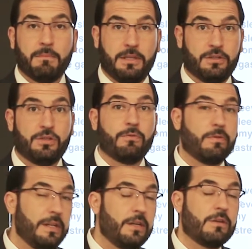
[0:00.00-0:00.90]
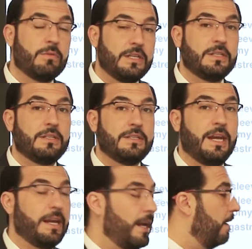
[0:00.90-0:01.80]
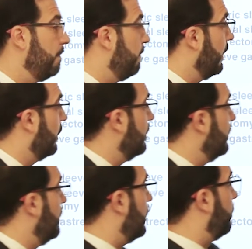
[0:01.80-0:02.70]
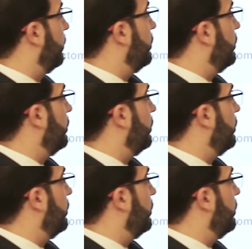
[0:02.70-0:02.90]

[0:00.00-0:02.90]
But there's a really good reason to take it out, because this